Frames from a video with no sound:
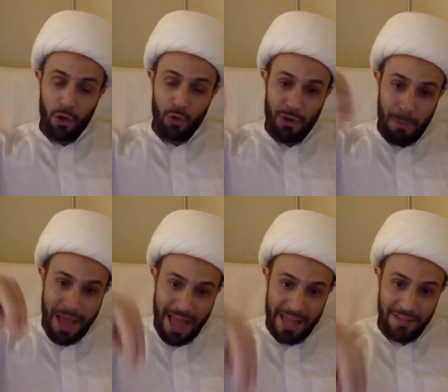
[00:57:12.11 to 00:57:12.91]

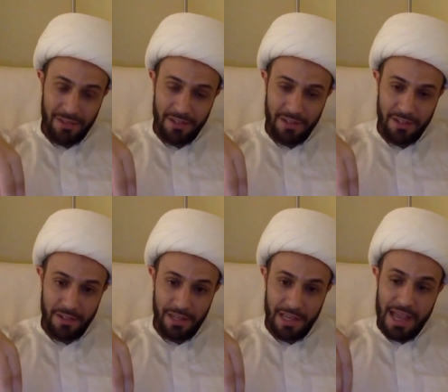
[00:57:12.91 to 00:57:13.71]
repent,
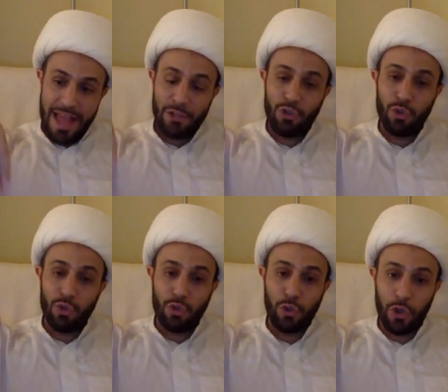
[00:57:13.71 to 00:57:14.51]
and
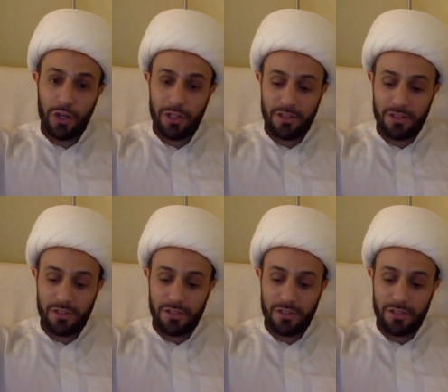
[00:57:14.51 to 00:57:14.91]
do good,